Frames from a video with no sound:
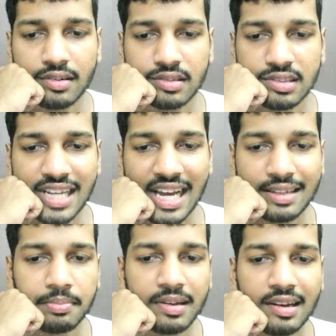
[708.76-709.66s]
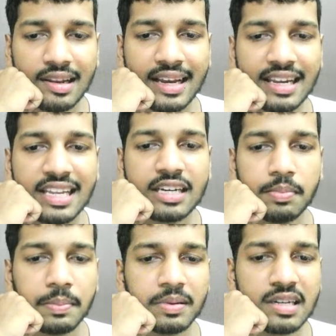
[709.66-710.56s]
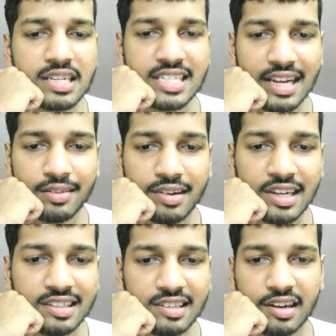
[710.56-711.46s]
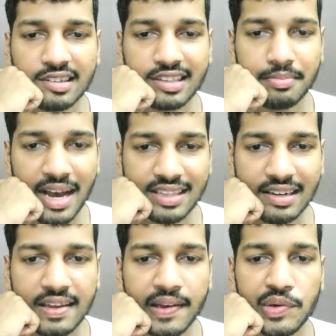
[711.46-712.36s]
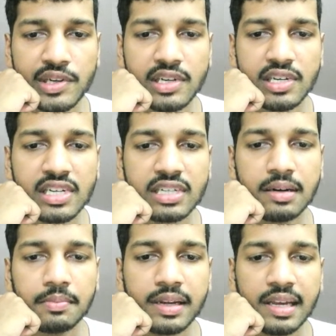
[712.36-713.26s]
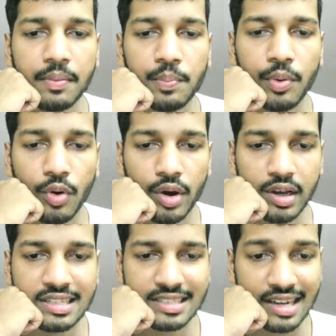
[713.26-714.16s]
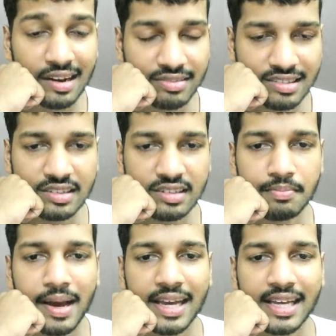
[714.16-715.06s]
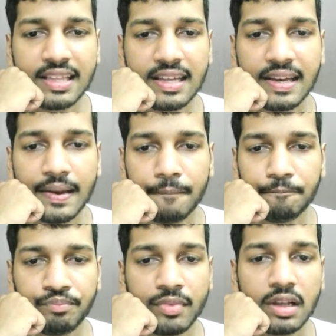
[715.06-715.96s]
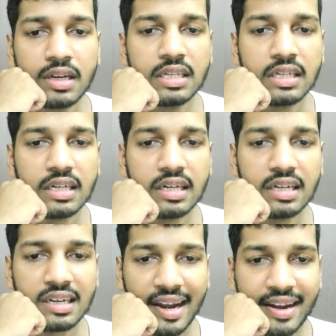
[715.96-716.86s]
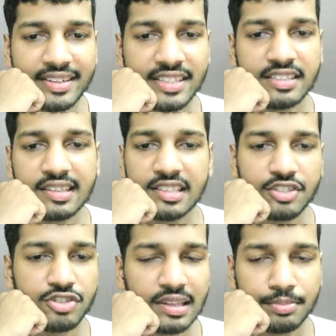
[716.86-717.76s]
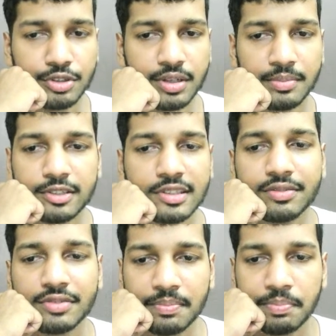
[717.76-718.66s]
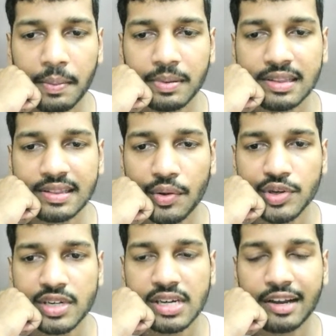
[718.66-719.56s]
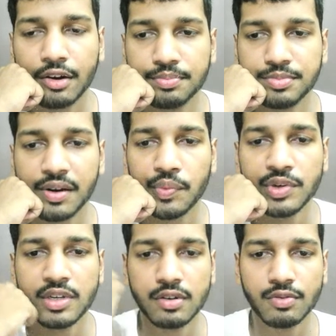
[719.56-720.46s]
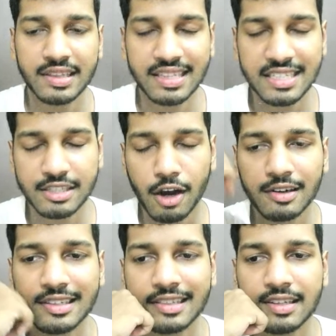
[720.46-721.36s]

tax people, like legal people, Jhela wala she talks in Mathili, company employee, staff in Hindi, creditors in the transport. So these were the people I observed what she talks